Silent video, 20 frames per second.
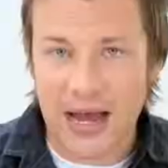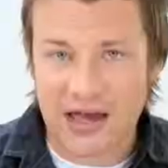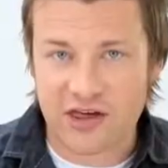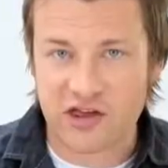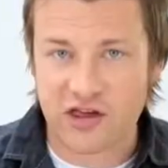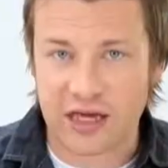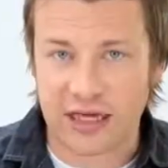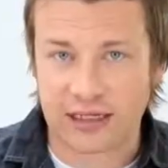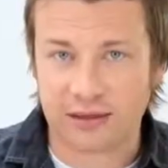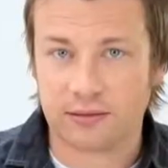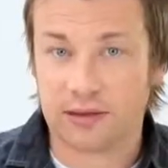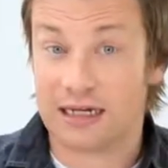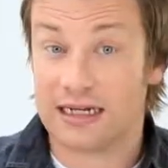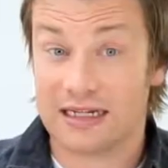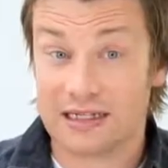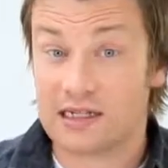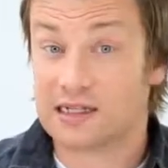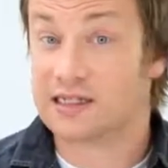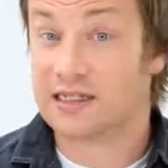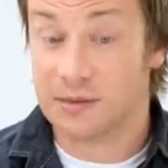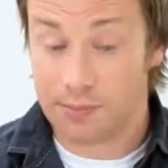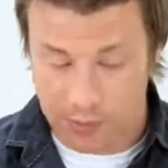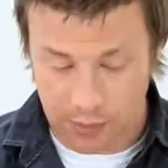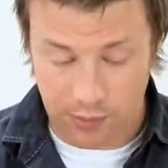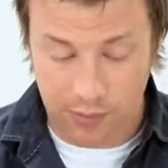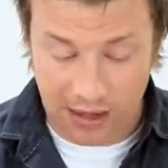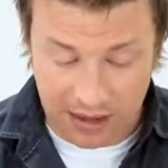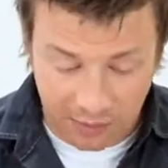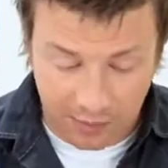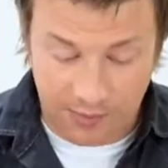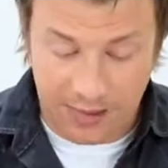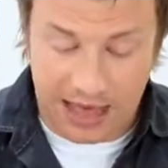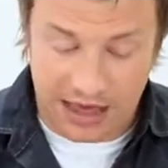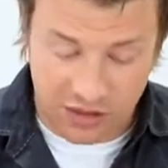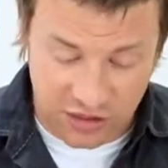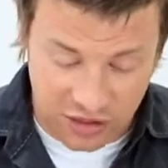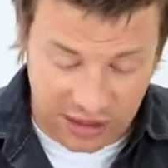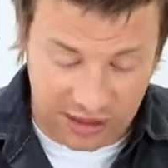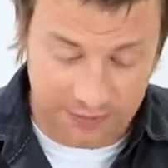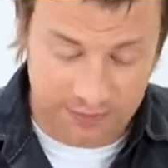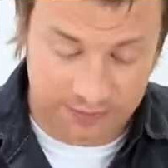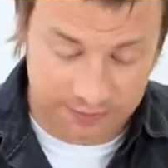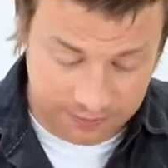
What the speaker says: bashing, and it's as simple as bashing,